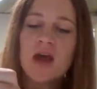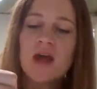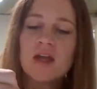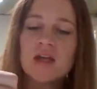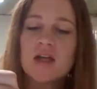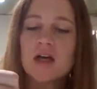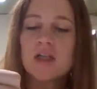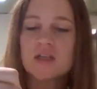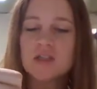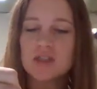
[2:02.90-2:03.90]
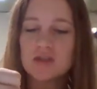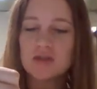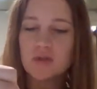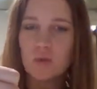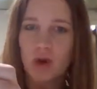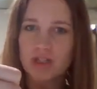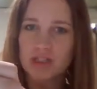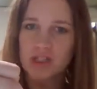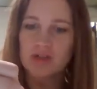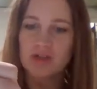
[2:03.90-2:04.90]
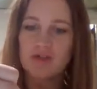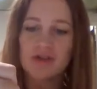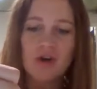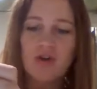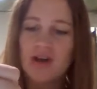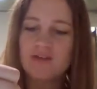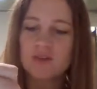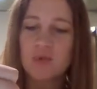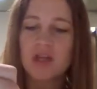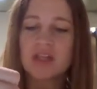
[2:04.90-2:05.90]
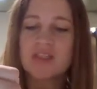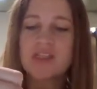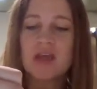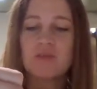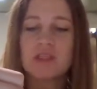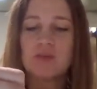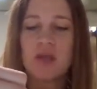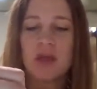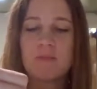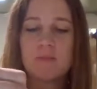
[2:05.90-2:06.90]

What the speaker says: any colors you want to. You don't have to pick the same as me.